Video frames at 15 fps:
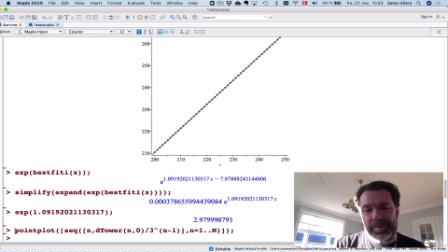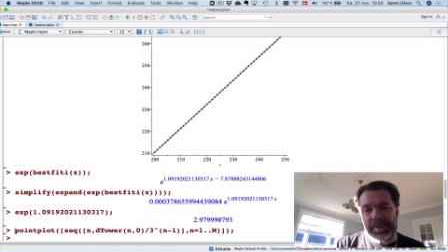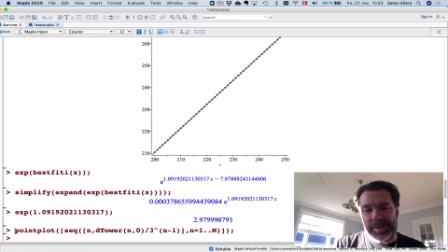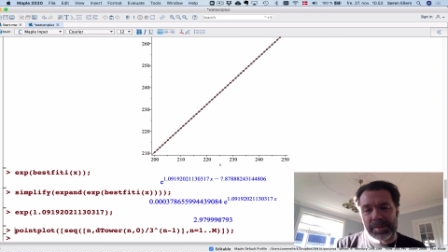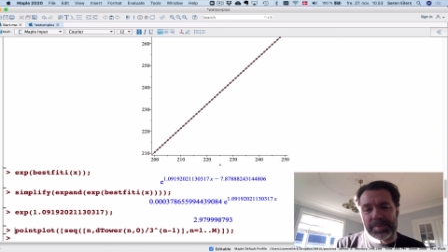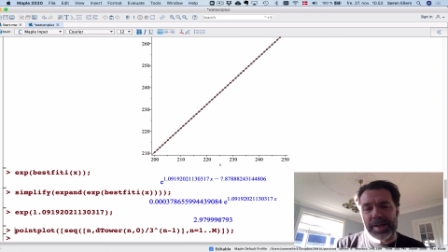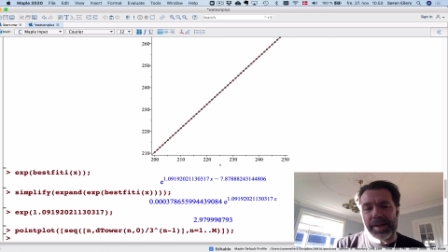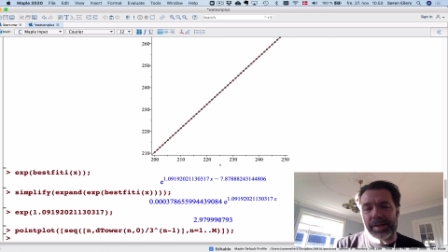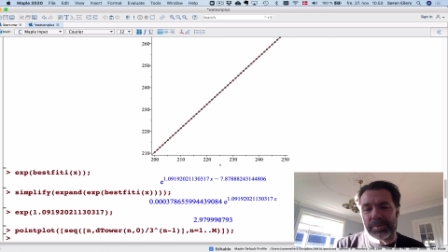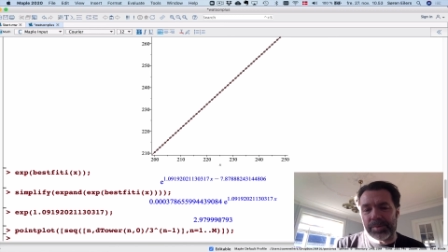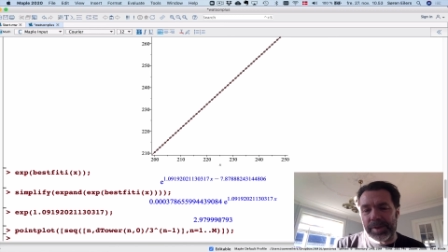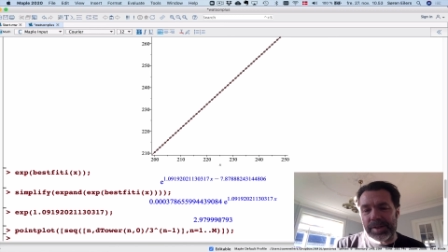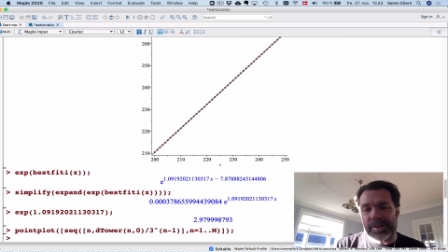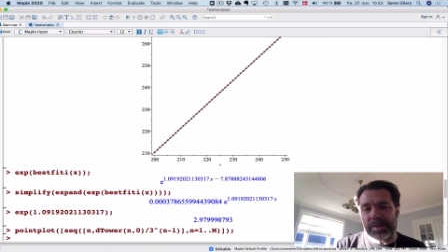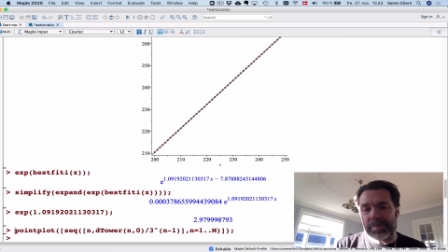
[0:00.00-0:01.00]
it seems like a
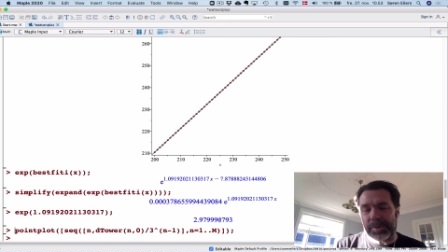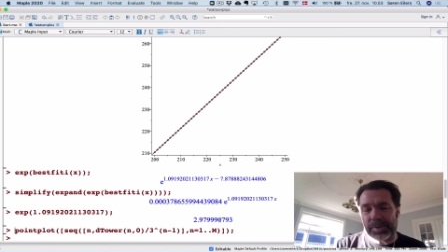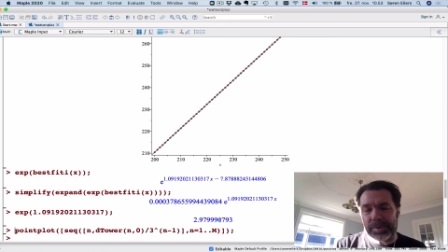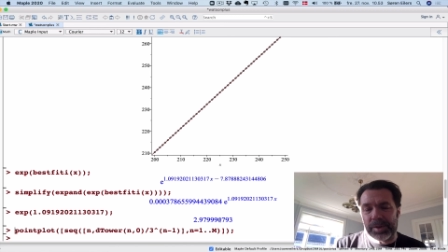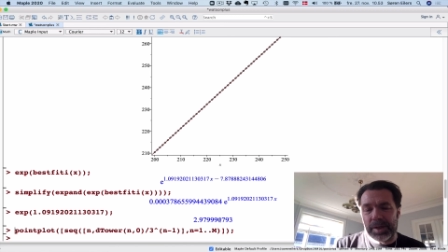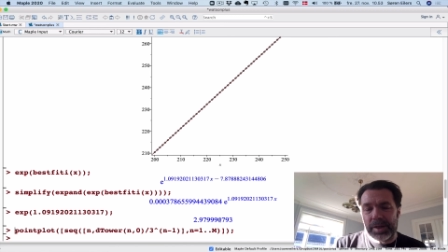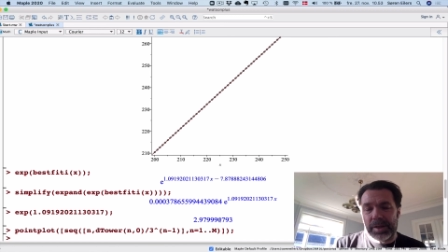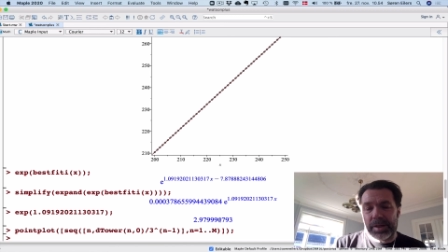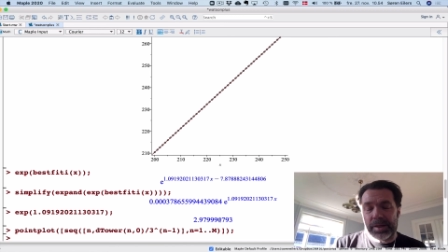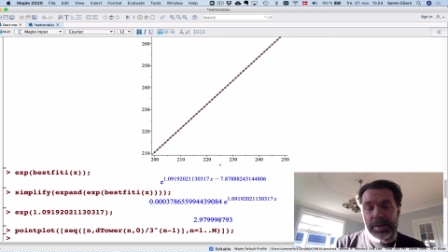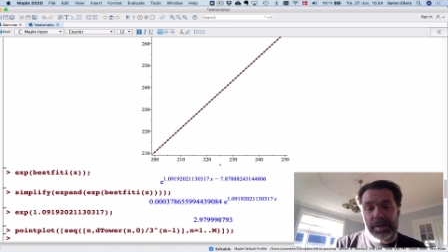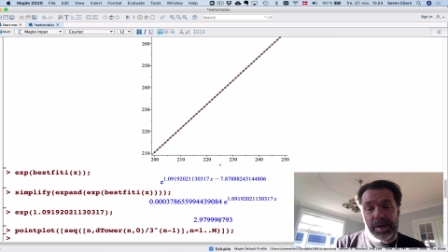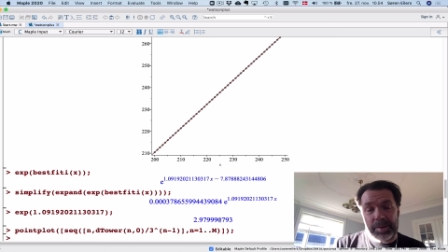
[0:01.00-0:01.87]
reasonable uh,